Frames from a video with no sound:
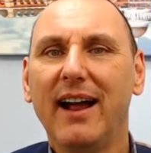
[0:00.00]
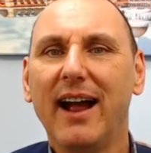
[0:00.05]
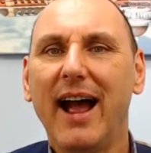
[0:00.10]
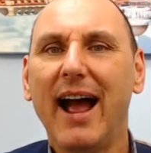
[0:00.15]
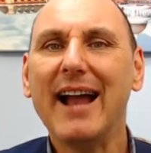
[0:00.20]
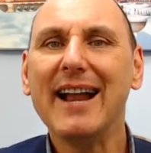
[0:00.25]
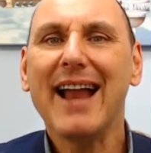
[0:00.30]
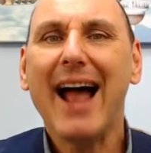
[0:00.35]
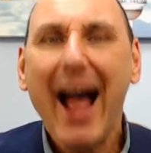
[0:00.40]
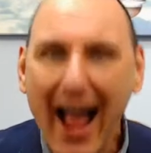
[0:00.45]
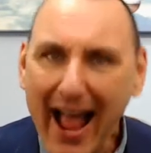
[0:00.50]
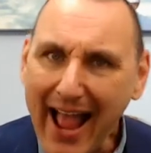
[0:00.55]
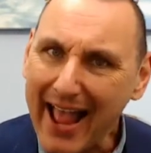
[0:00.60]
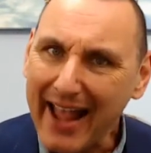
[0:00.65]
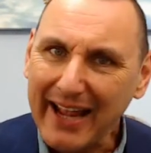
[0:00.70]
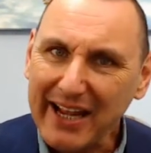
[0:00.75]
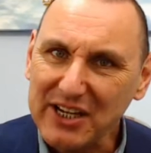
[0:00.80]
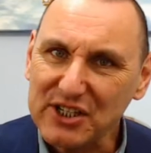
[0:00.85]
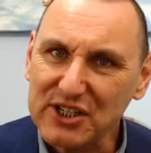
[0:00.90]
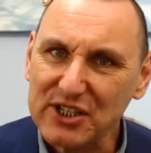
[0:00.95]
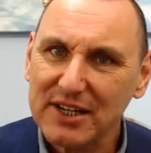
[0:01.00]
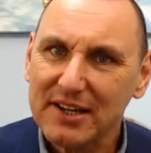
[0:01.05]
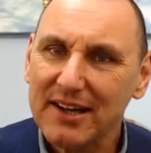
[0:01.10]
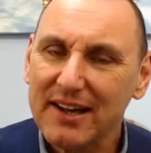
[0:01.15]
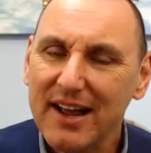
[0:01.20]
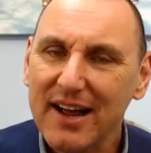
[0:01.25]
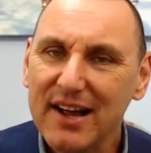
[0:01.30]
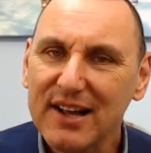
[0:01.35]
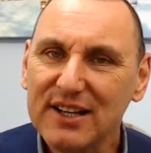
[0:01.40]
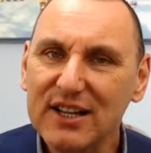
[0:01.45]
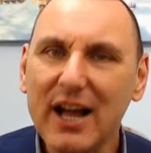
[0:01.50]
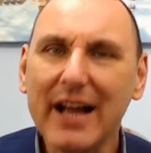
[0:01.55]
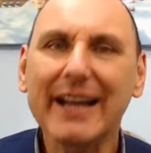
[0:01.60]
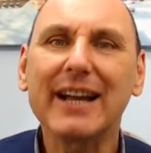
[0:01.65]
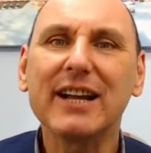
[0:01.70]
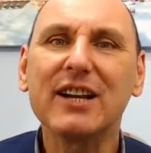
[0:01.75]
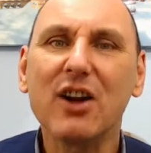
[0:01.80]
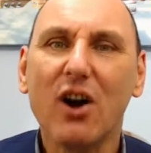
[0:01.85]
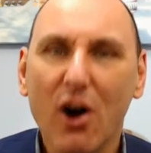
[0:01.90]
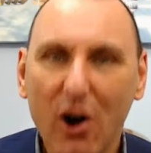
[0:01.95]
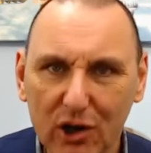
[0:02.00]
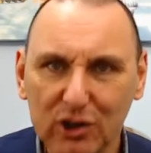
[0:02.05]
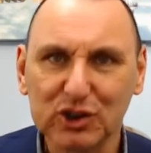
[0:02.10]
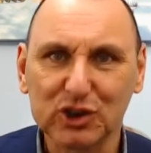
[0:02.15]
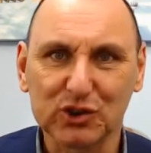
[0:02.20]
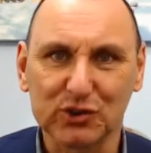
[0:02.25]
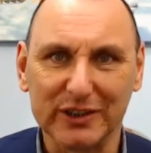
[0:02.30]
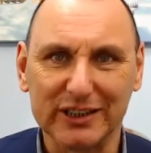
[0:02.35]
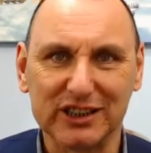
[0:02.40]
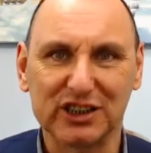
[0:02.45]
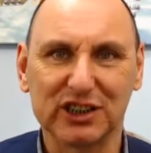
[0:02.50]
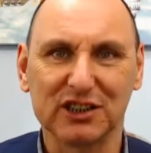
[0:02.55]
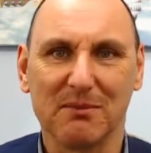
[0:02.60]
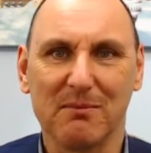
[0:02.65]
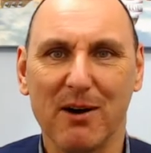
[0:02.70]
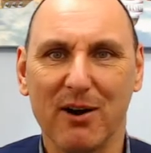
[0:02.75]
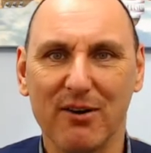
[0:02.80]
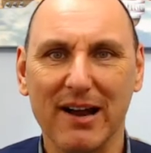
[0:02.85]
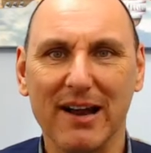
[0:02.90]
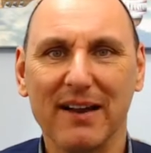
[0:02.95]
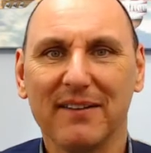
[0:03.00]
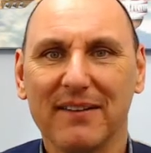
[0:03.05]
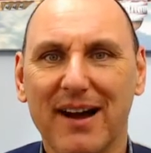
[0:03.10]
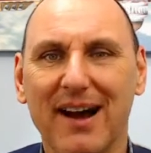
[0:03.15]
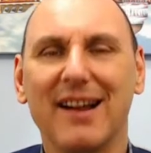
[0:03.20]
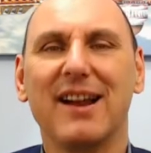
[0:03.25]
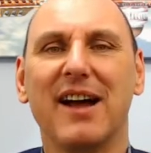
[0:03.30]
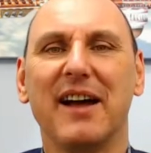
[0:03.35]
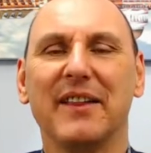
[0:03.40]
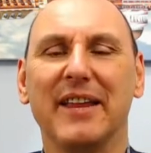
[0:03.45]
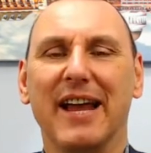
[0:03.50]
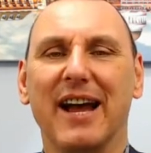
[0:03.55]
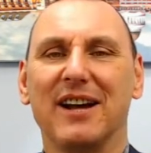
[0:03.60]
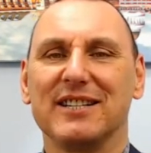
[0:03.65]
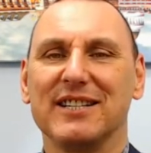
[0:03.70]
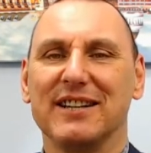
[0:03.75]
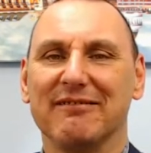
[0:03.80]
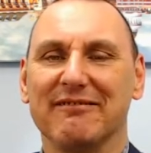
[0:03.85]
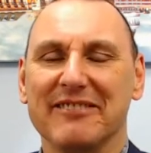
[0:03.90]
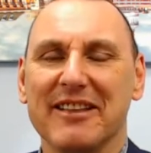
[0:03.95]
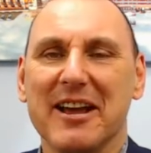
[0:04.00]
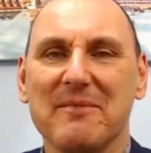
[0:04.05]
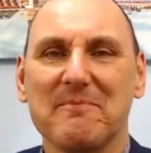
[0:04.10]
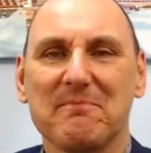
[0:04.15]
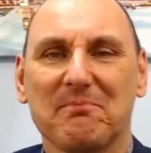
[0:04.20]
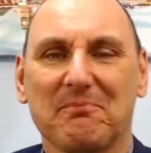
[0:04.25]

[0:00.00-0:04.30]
and act like an ostrich tomorrow. I like the idea of that.